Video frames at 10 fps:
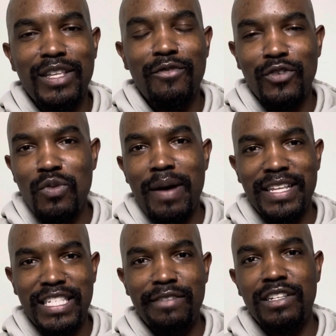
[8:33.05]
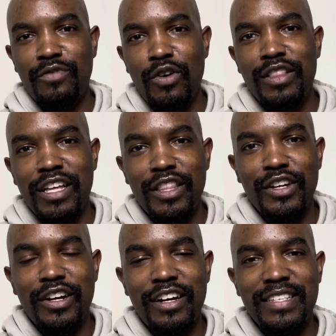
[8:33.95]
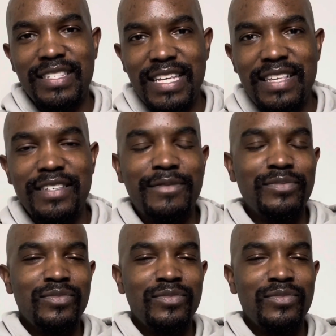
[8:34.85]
renew my series for another season?